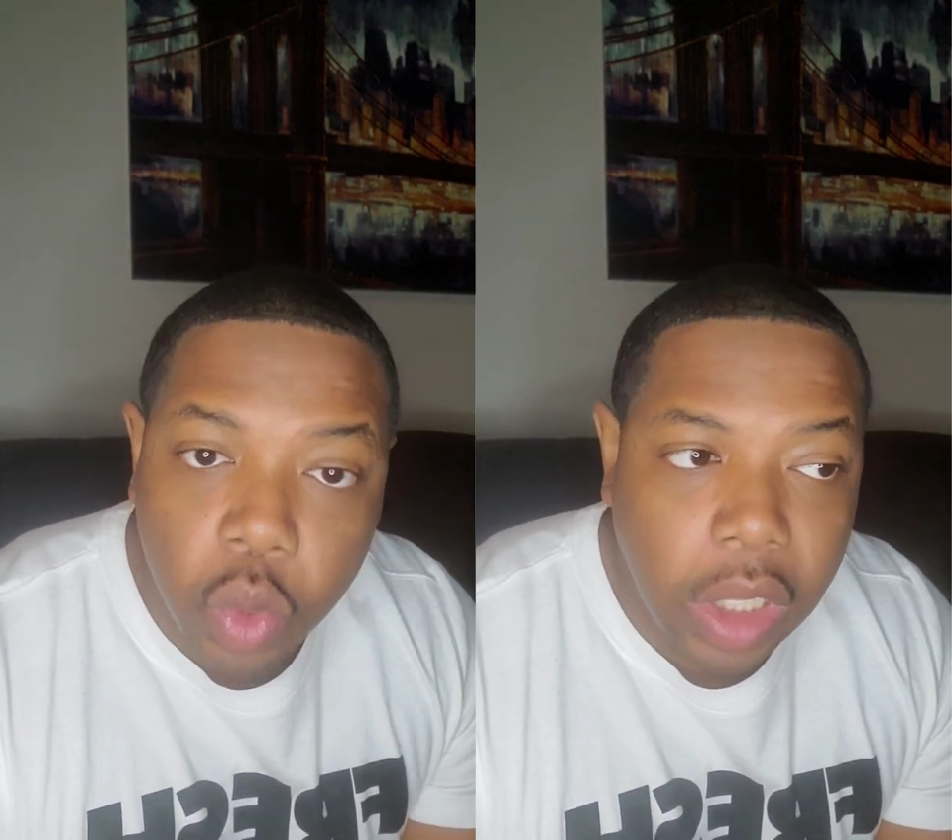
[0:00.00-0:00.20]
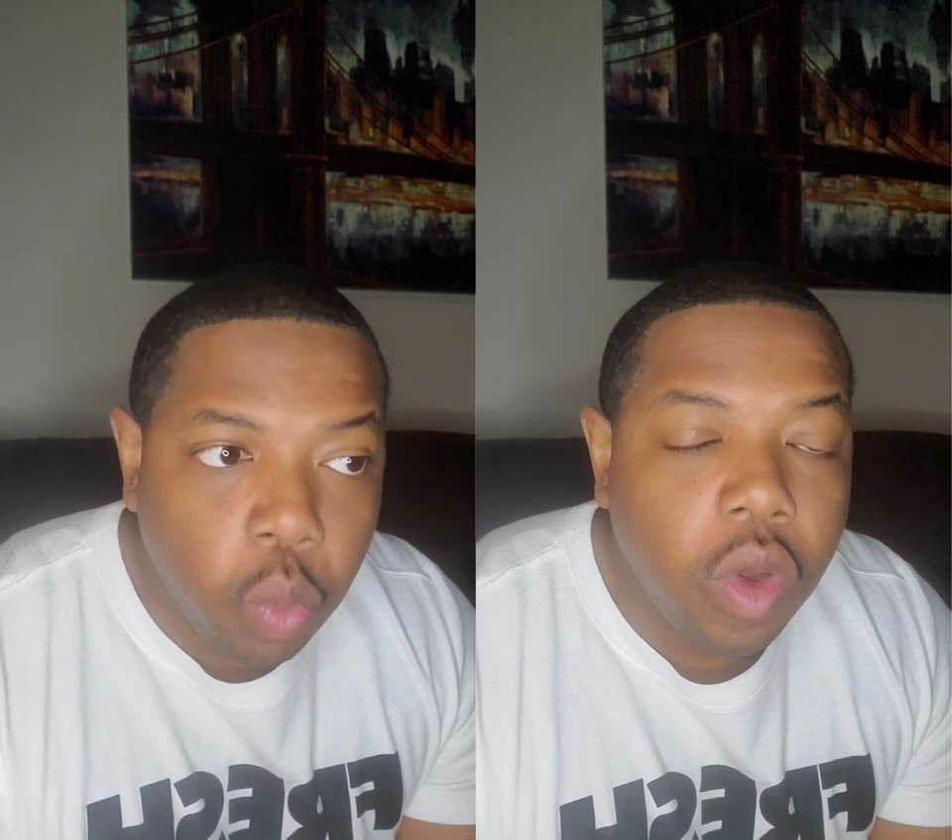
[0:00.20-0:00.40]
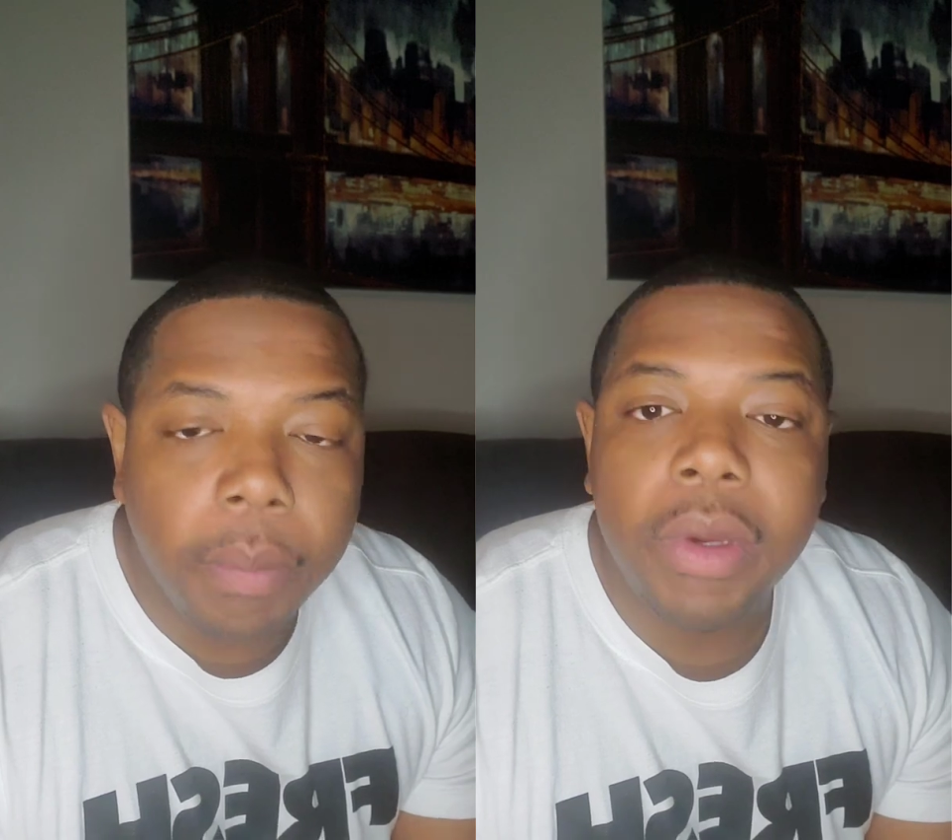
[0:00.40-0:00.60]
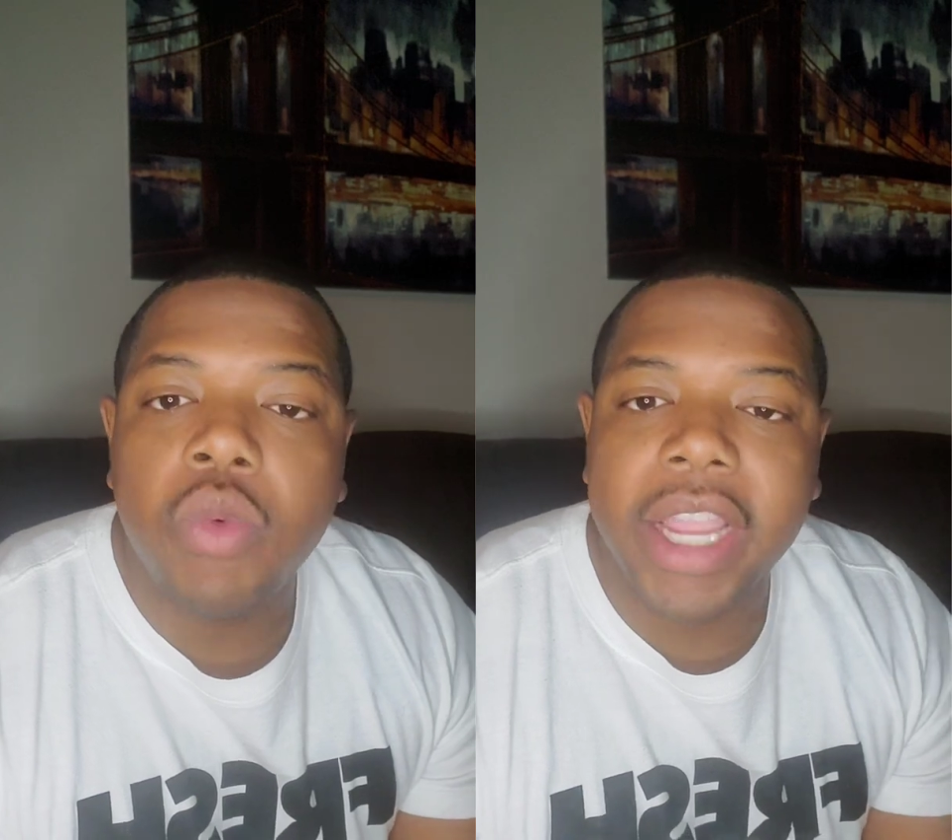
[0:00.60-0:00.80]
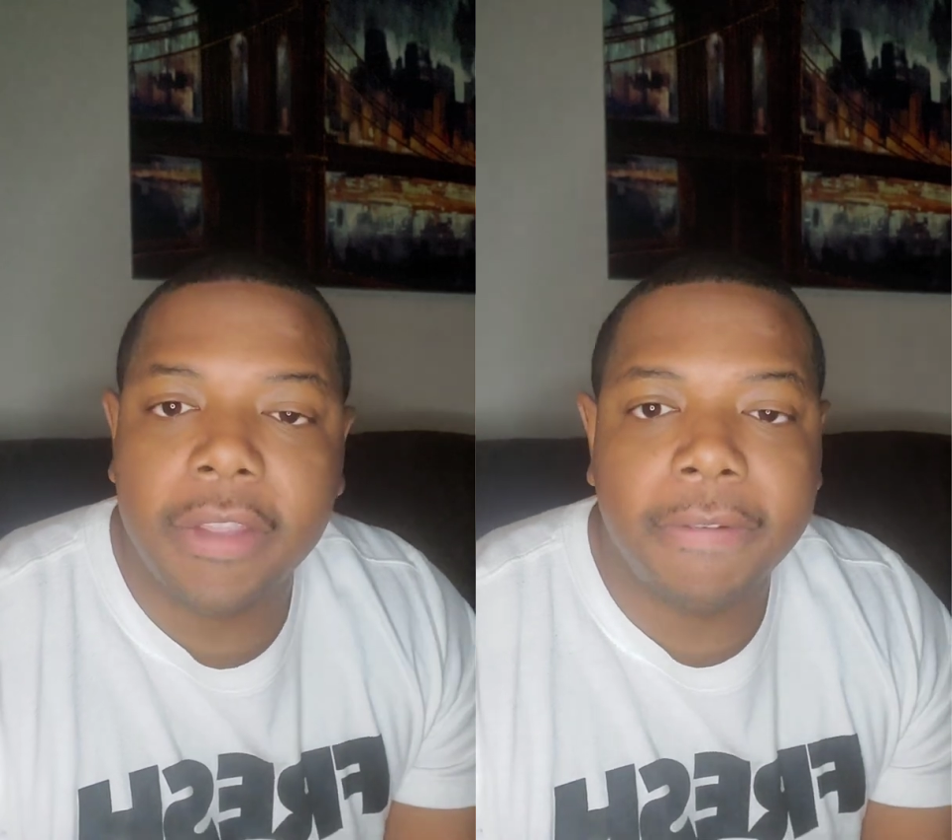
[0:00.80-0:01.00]
it will be
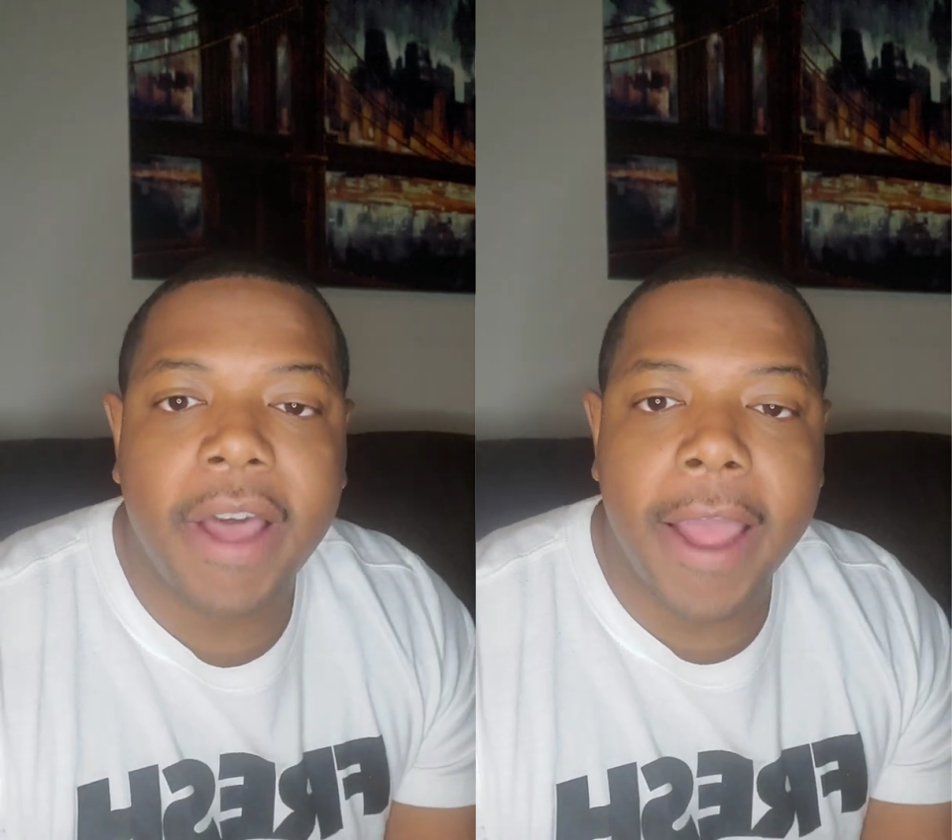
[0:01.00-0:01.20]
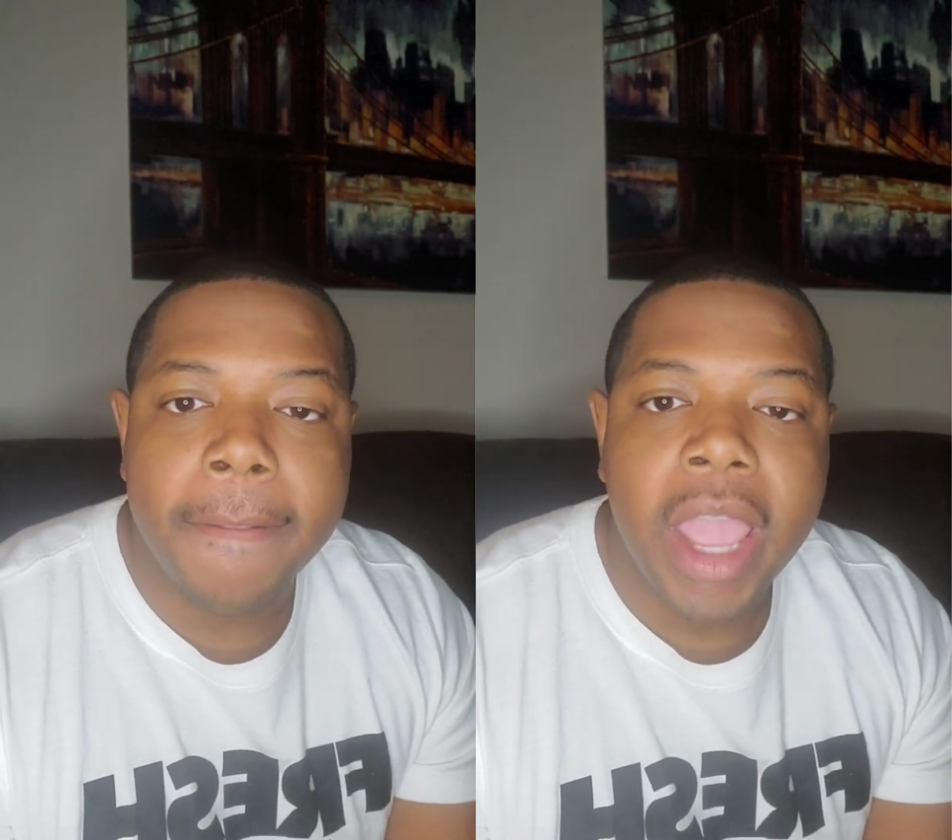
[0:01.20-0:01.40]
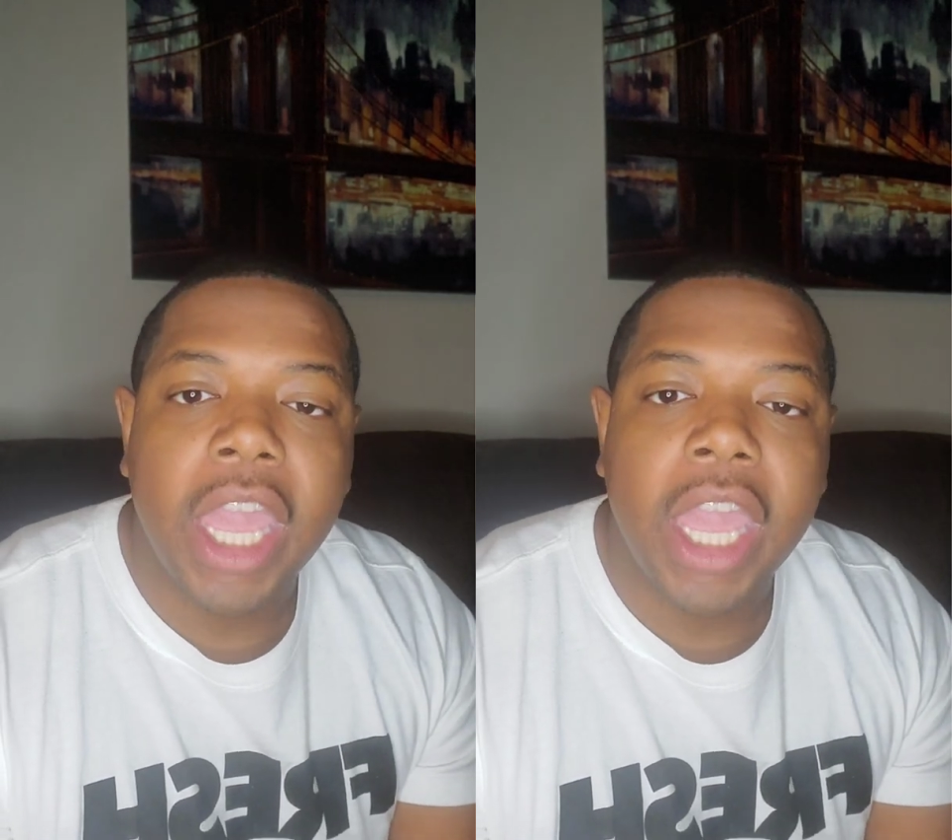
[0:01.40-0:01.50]
rectified.